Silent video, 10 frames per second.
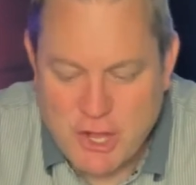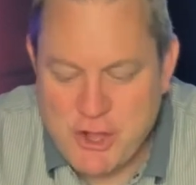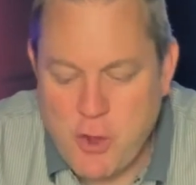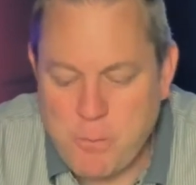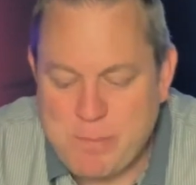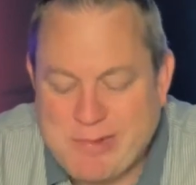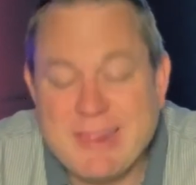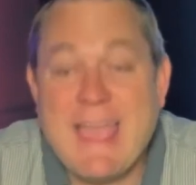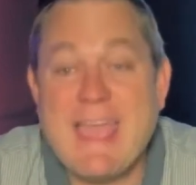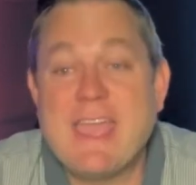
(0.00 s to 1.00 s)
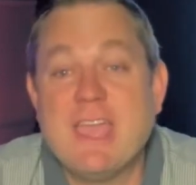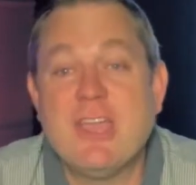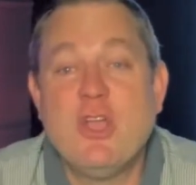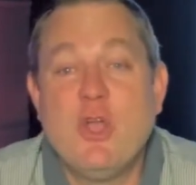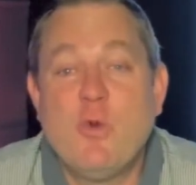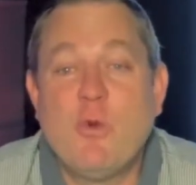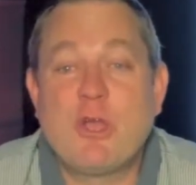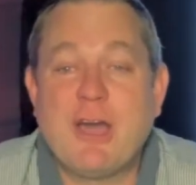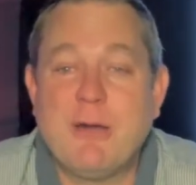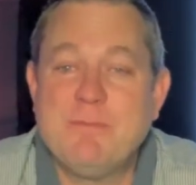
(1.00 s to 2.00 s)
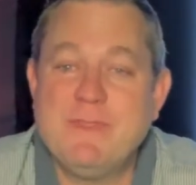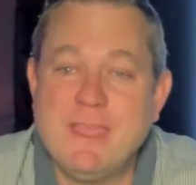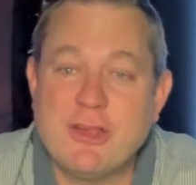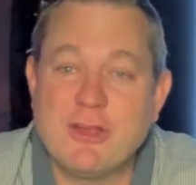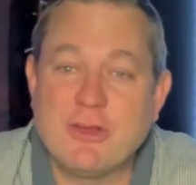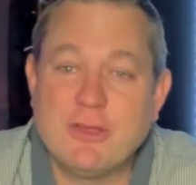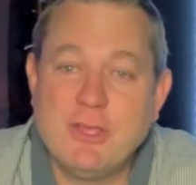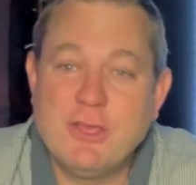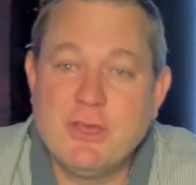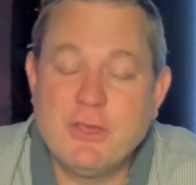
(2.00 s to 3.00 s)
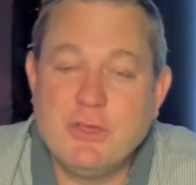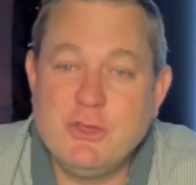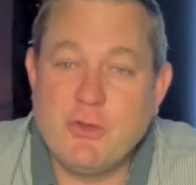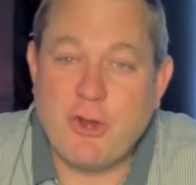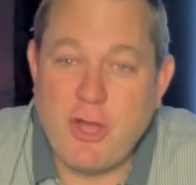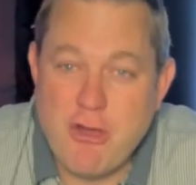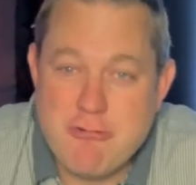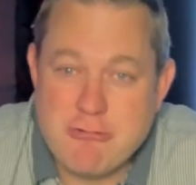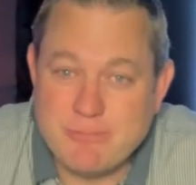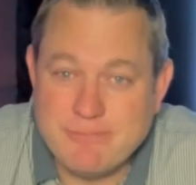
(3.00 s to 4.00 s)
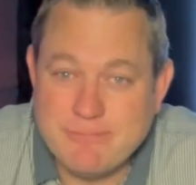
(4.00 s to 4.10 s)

No plague will come near your home.